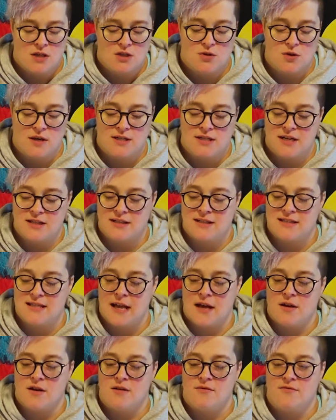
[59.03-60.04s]
so I dug this
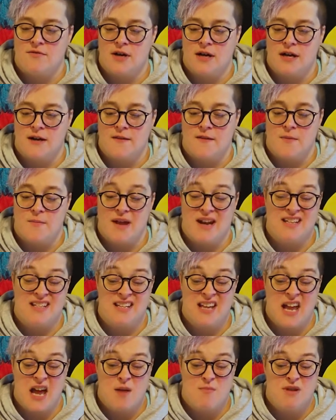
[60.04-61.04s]
out of uh, the
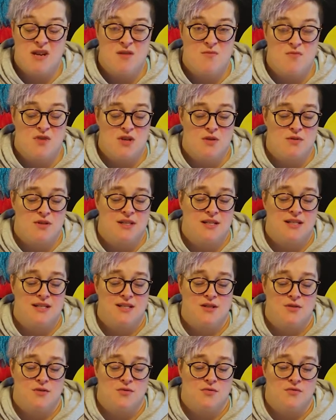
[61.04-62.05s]
medicine cabinet. We used it
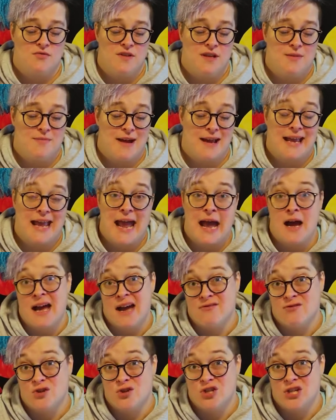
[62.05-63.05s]
to feed my cat
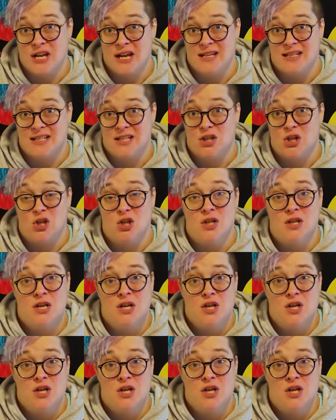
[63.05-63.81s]
after she had the little